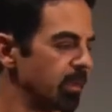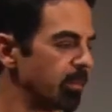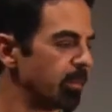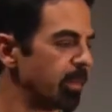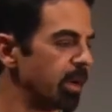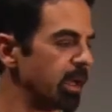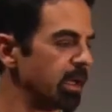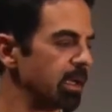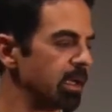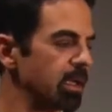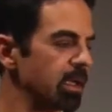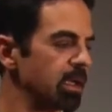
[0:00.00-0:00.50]

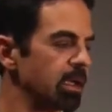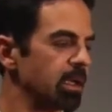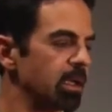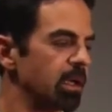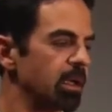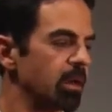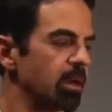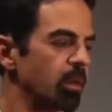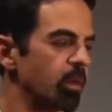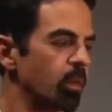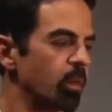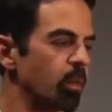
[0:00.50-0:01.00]
But
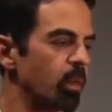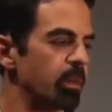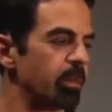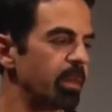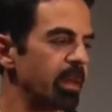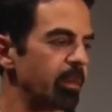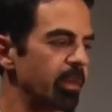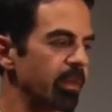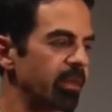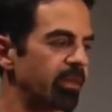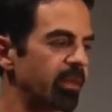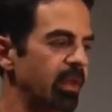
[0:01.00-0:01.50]
when
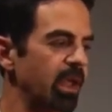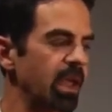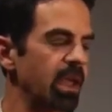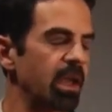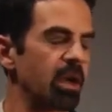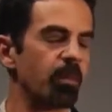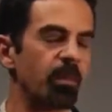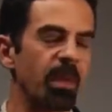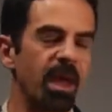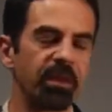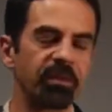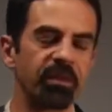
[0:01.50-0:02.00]
people say,
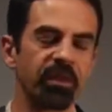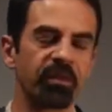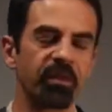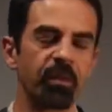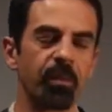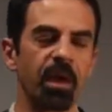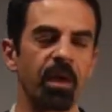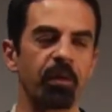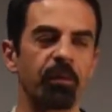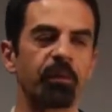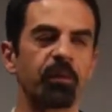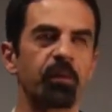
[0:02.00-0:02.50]
magic's
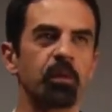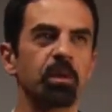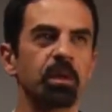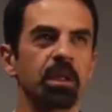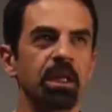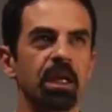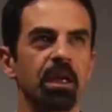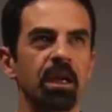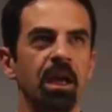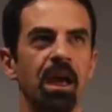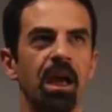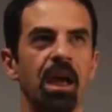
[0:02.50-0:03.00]
about
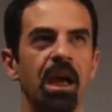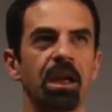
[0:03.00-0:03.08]
fooling,